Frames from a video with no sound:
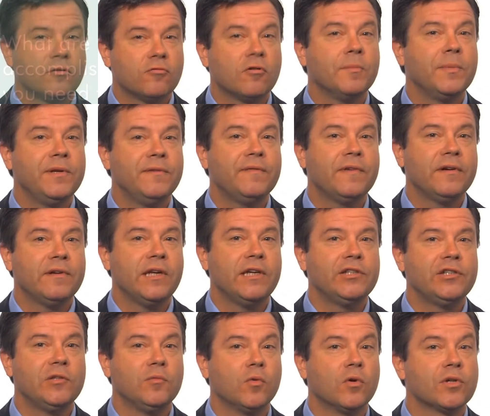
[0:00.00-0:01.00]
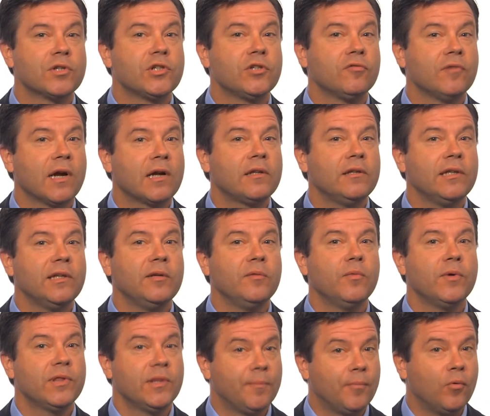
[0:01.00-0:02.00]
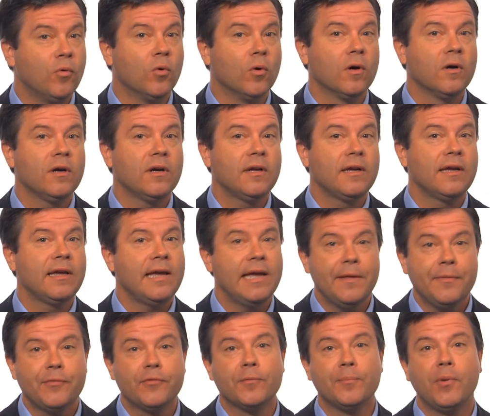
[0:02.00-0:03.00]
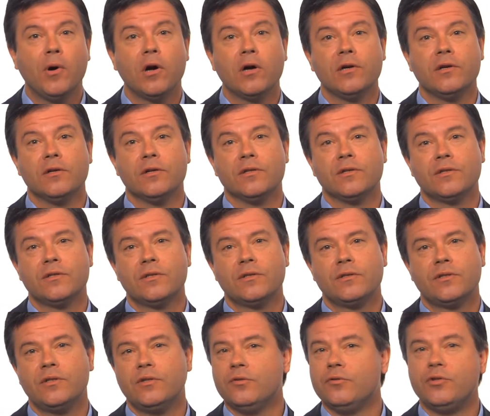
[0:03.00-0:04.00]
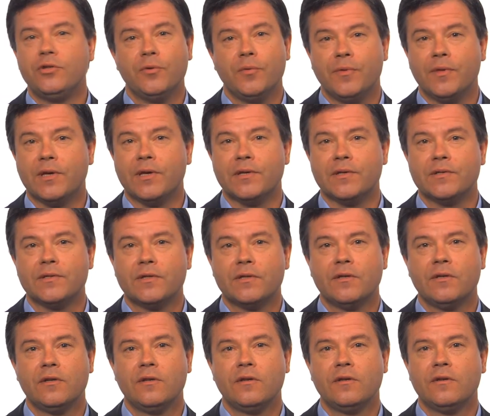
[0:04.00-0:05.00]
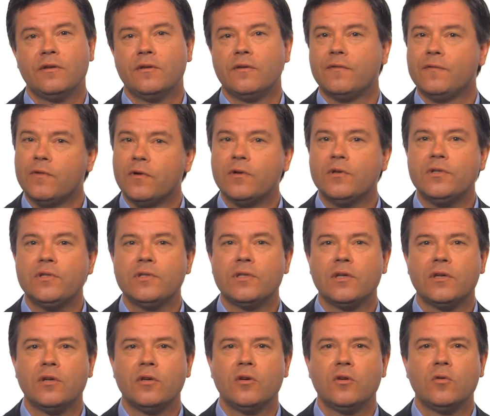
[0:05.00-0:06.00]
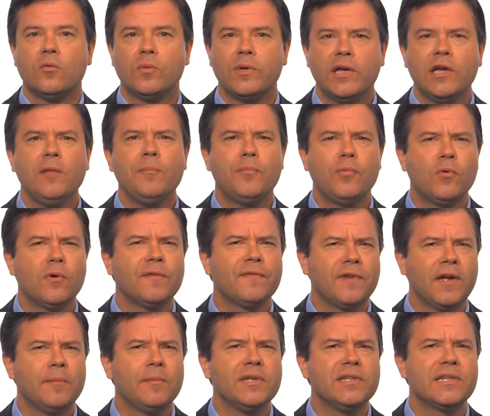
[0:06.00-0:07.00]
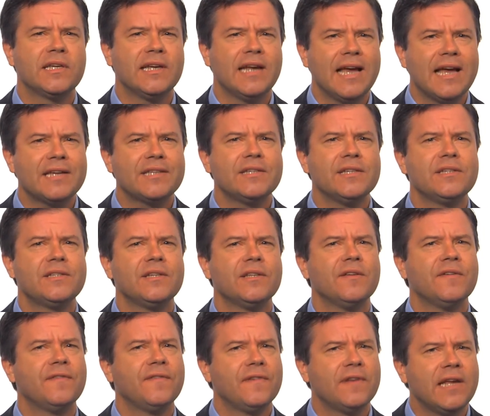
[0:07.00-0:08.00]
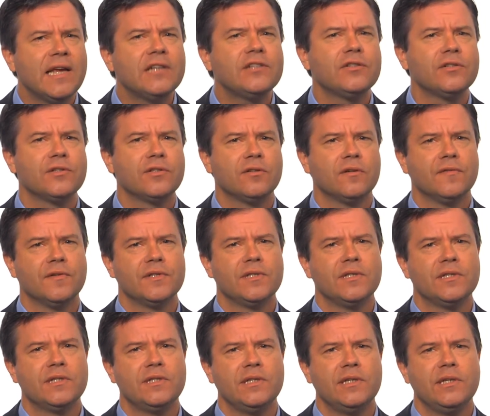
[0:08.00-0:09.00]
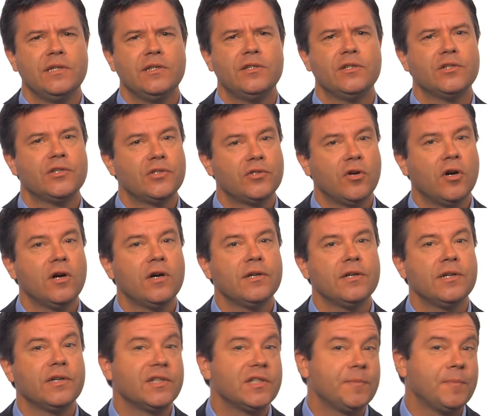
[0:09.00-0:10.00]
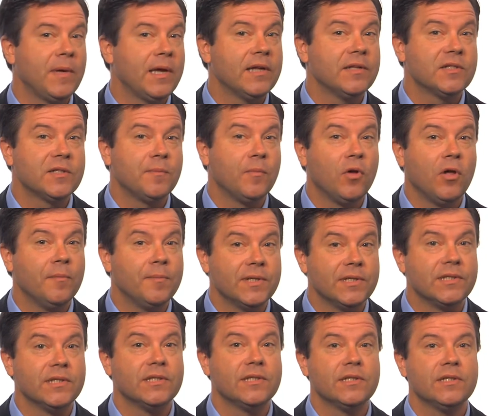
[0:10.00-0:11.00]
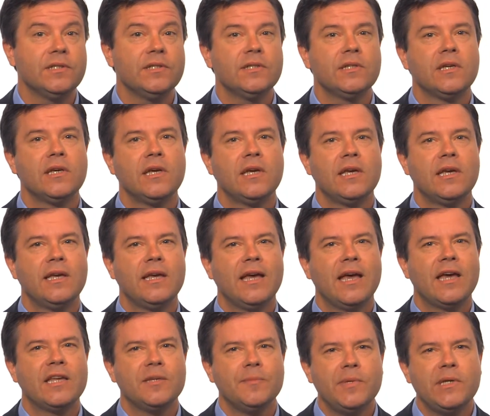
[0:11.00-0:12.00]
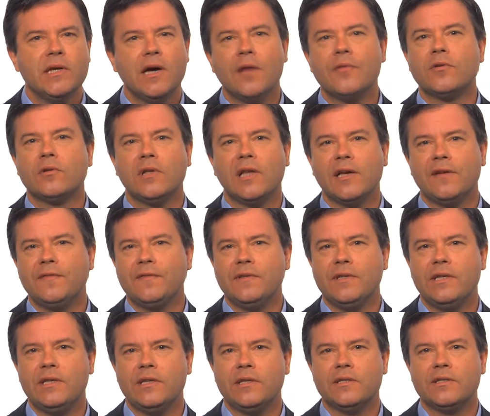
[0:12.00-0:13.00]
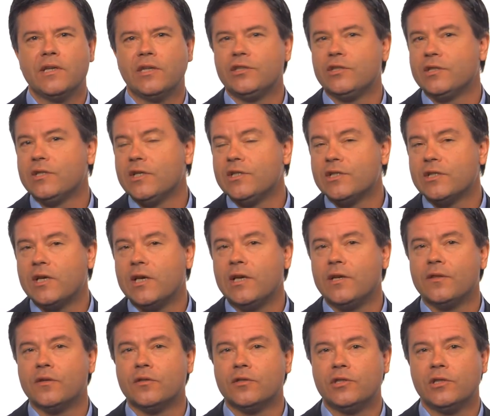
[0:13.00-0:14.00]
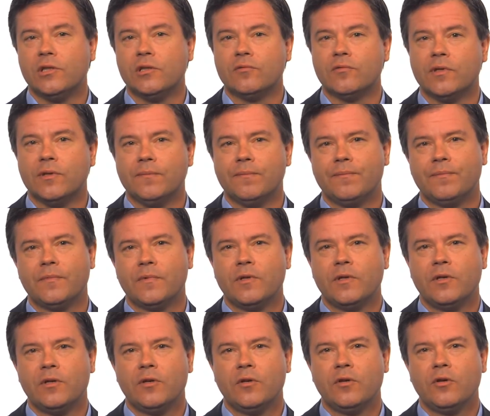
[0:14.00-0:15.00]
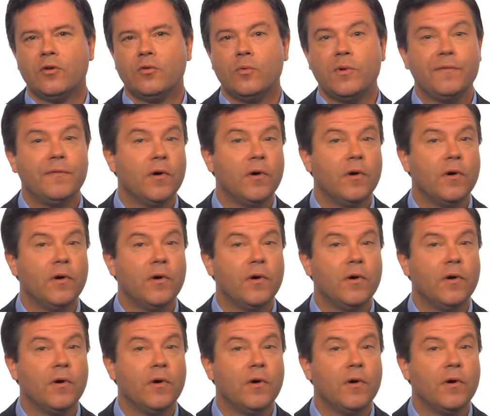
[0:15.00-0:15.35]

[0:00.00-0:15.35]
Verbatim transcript: Grameen Foundation works directly with the poor and through partners to do two things. First, we help poor families get access to the financial services needed to start and expand small businesses and to meet other life needs, such as educating their children. We